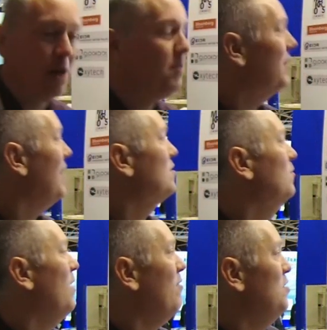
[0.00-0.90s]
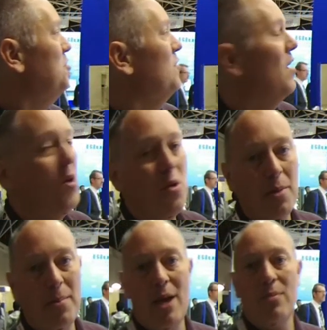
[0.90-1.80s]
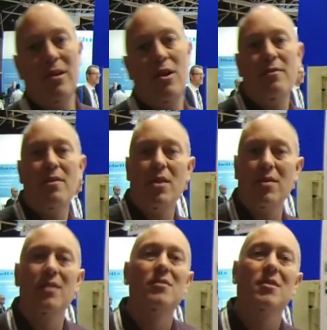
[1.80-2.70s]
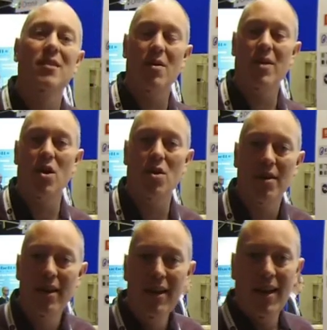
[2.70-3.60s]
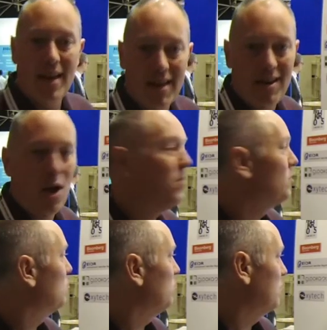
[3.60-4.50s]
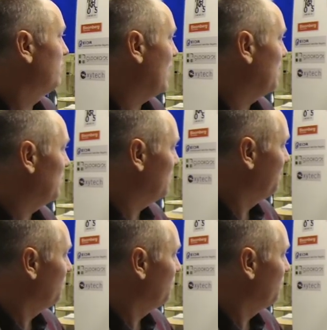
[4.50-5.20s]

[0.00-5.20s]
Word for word: out. But that's very slow compared with a lot of other things that are going on in open source development.